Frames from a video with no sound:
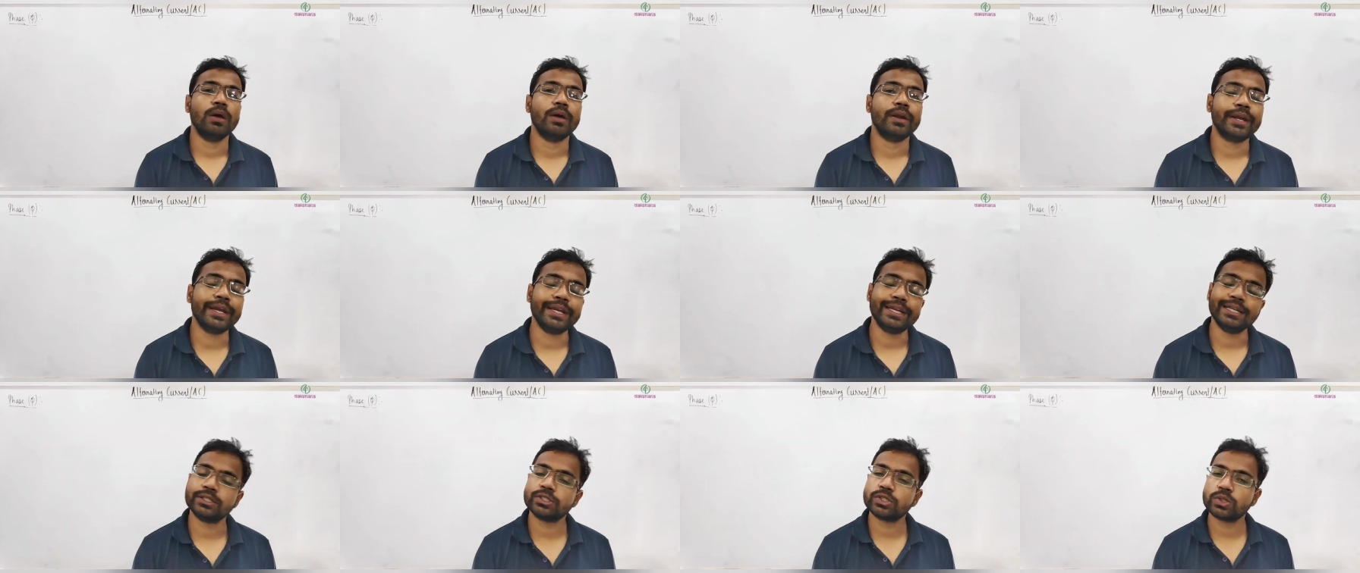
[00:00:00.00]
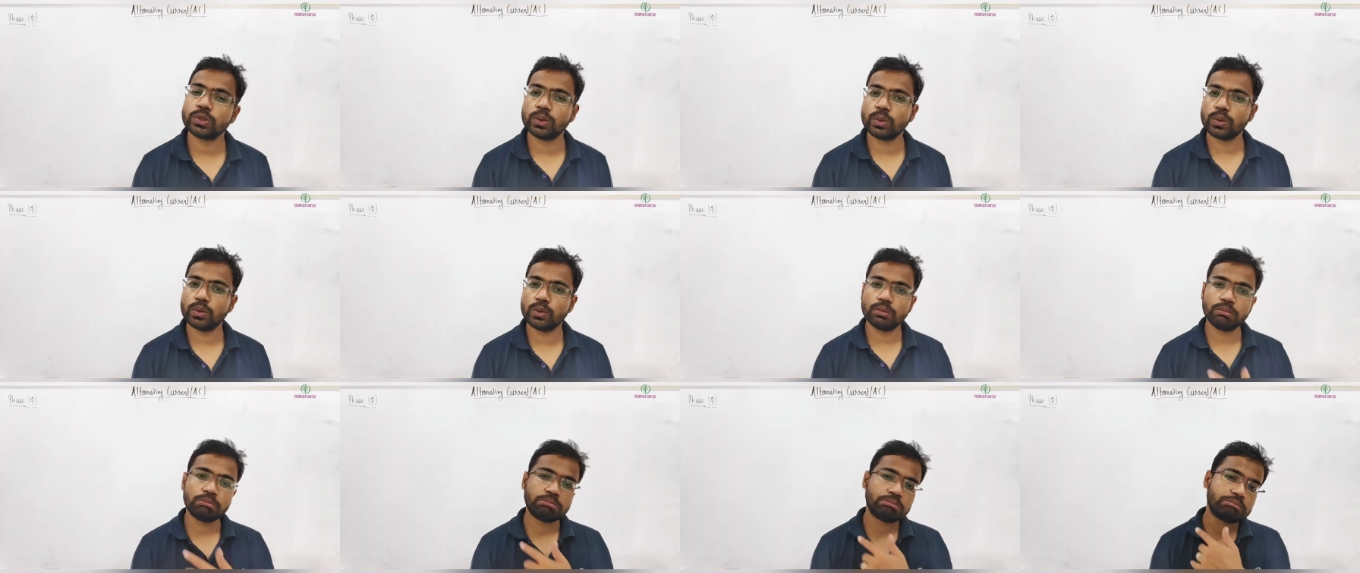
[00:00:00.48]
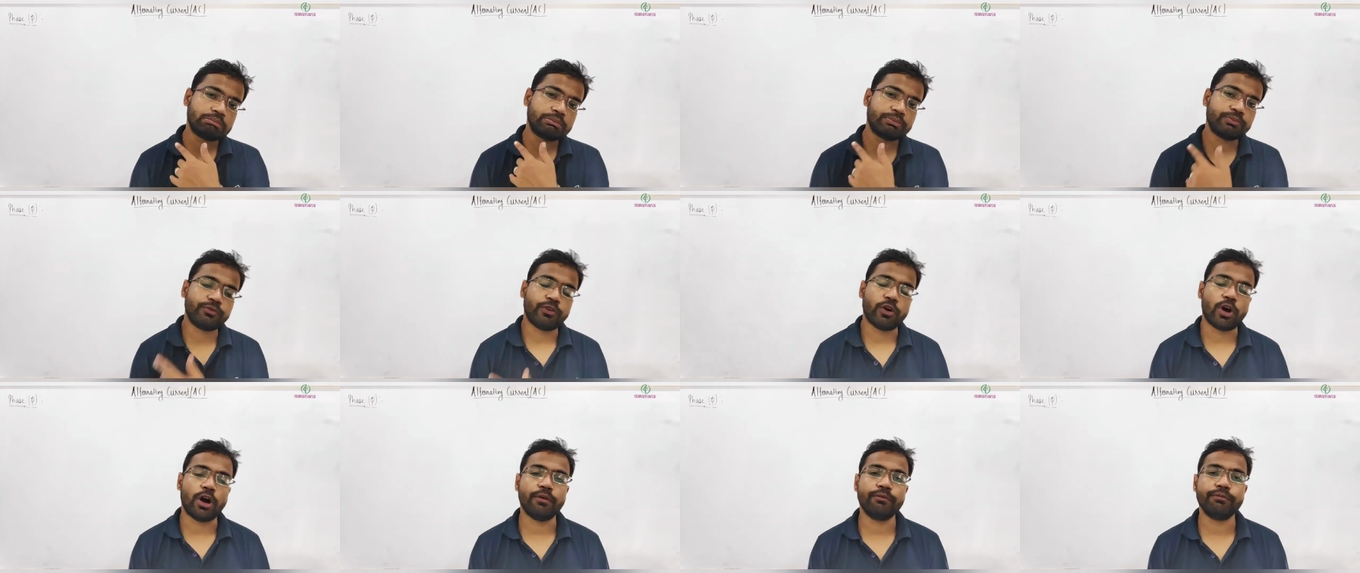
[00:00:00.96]
right? So
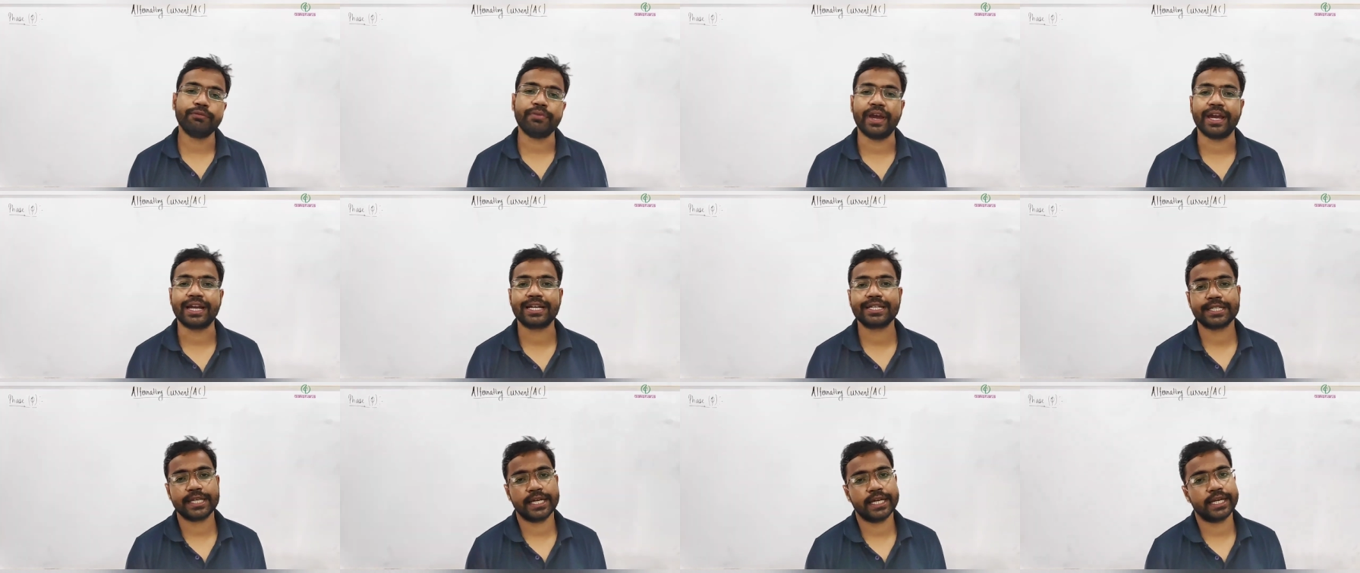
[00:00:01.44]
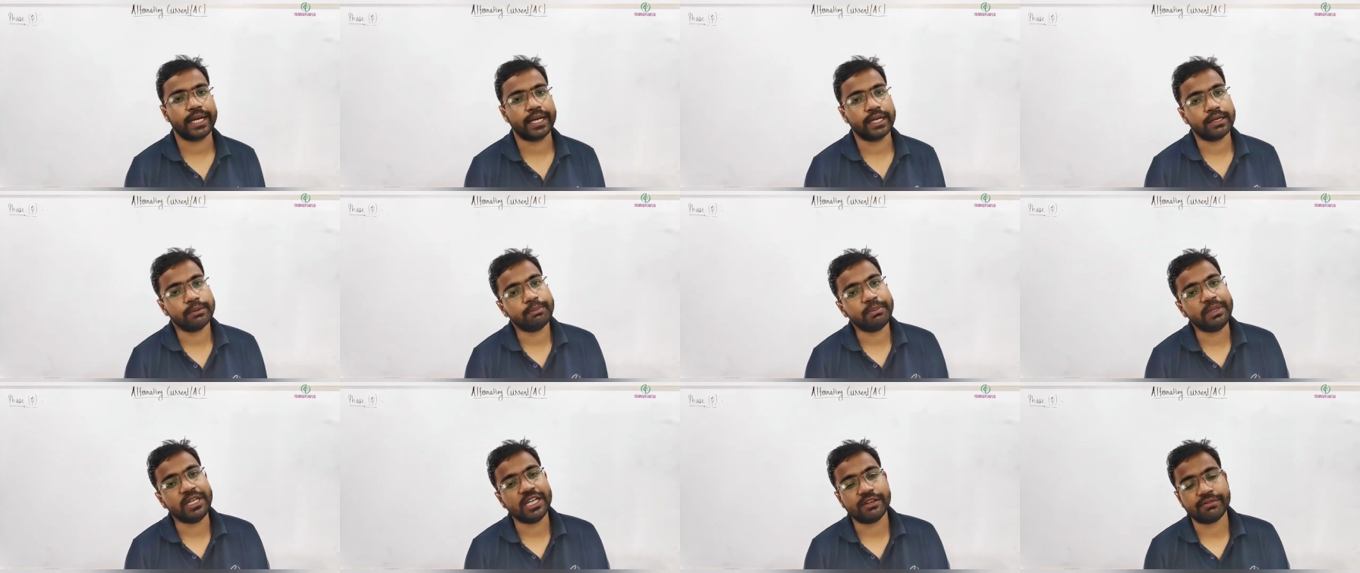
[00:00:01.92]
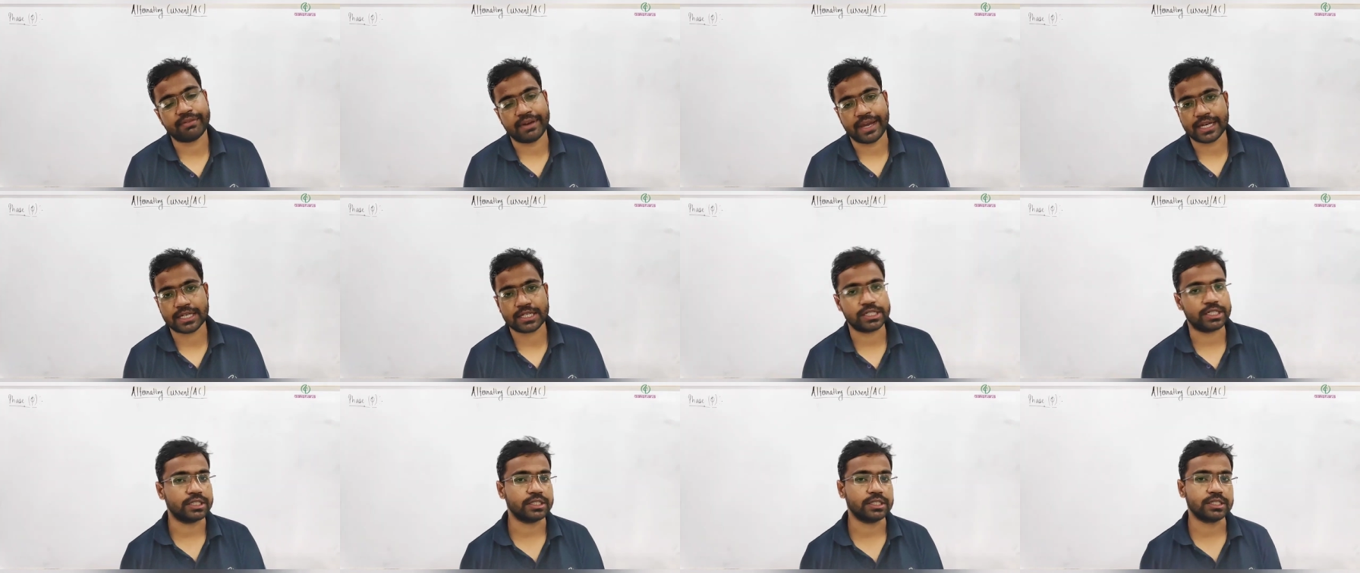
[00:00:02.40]
form factor and peak
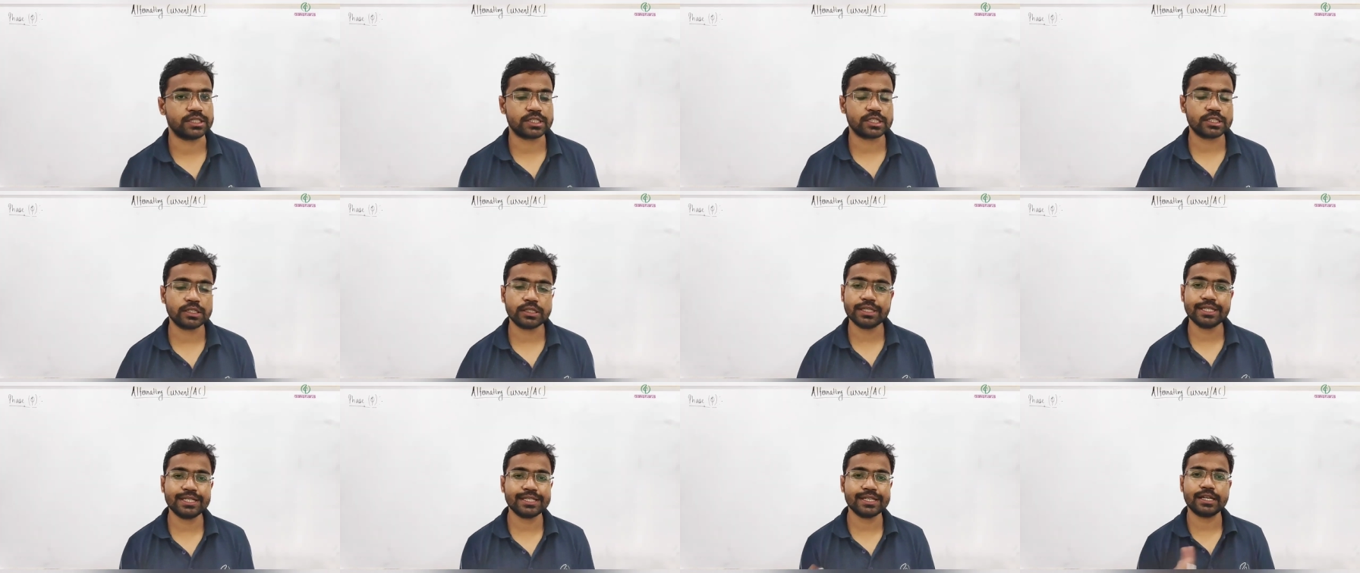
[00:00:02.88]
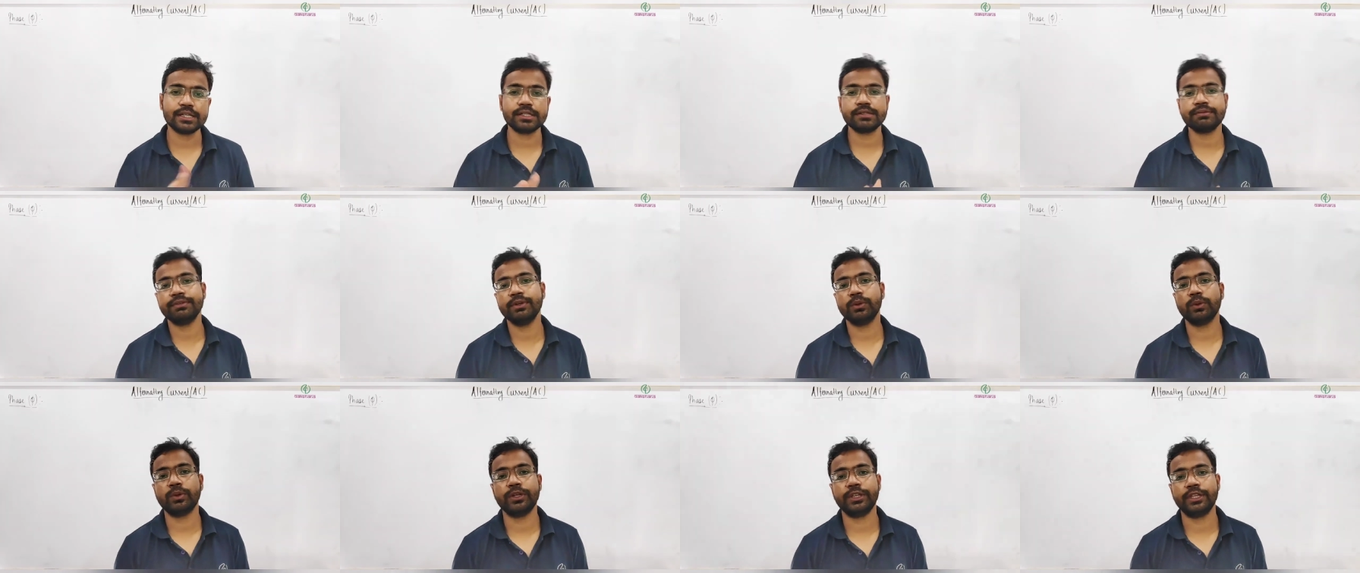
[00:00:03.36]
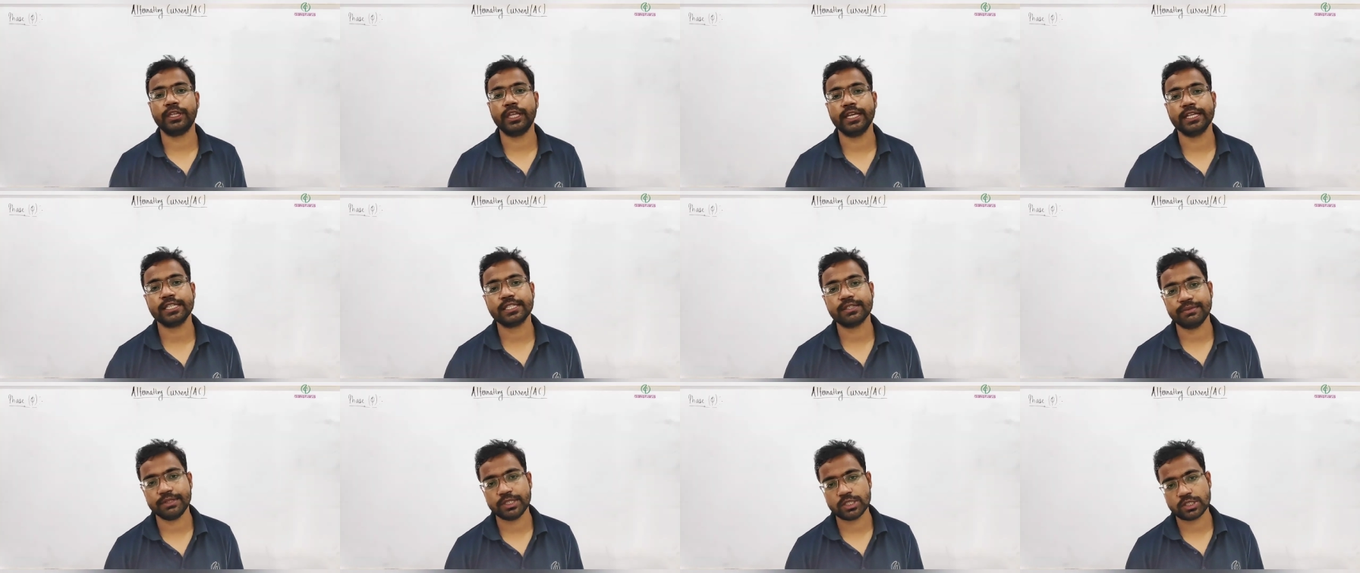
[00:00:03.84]
factors, these are few
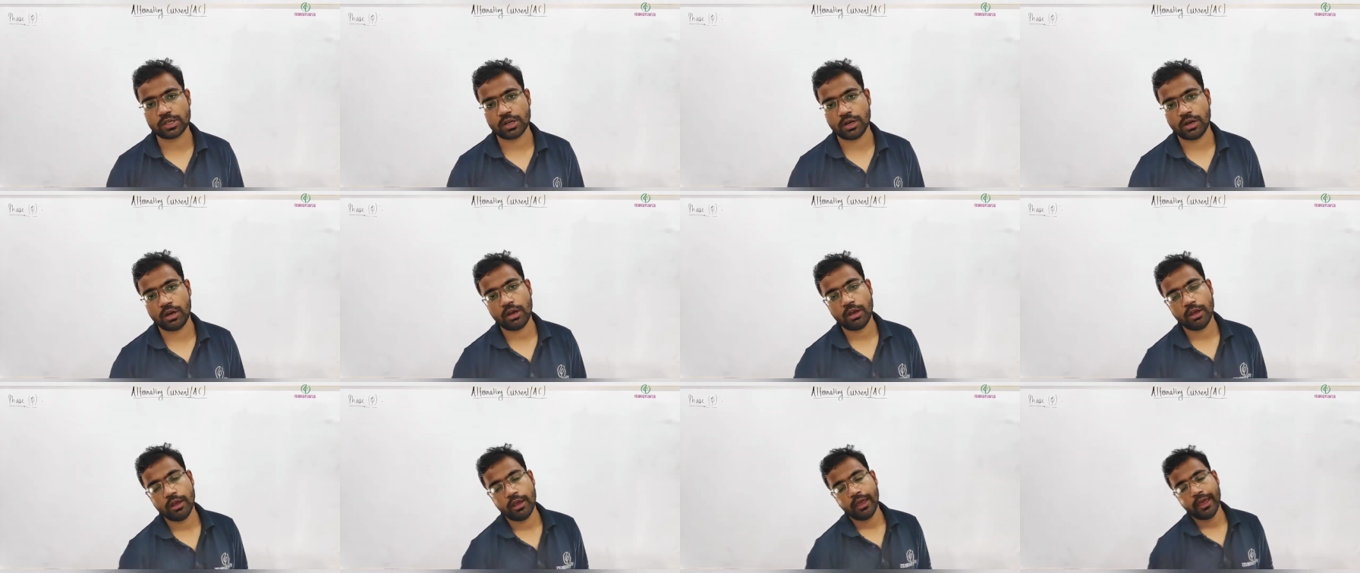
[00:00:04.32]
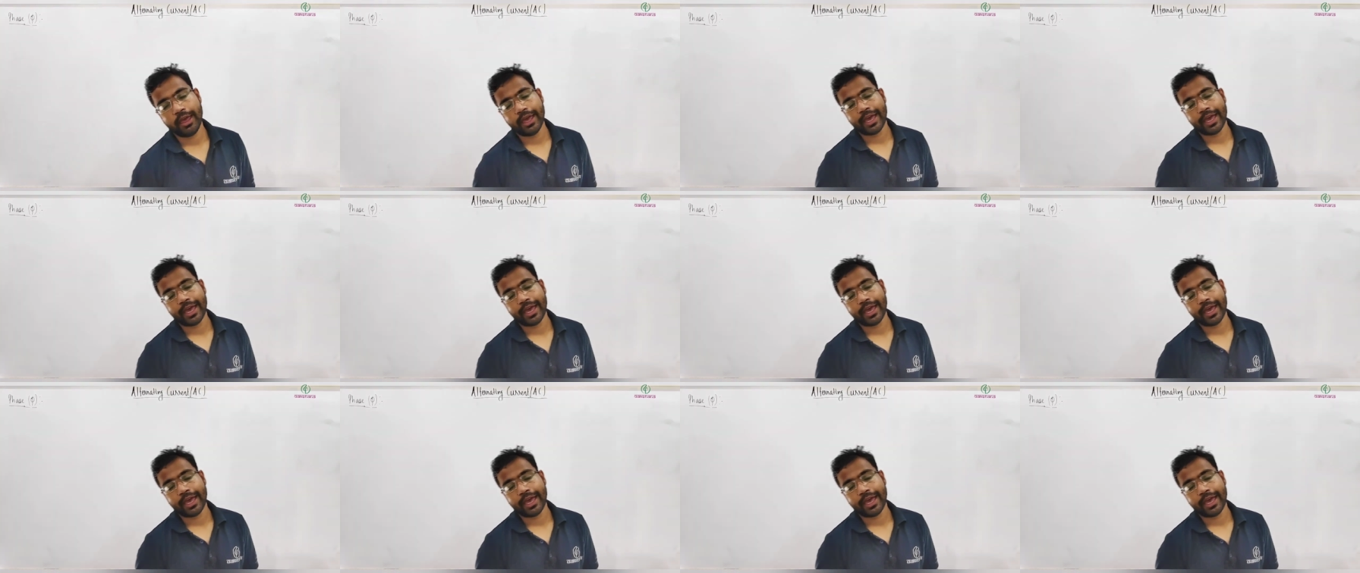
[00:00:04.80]
things we saw.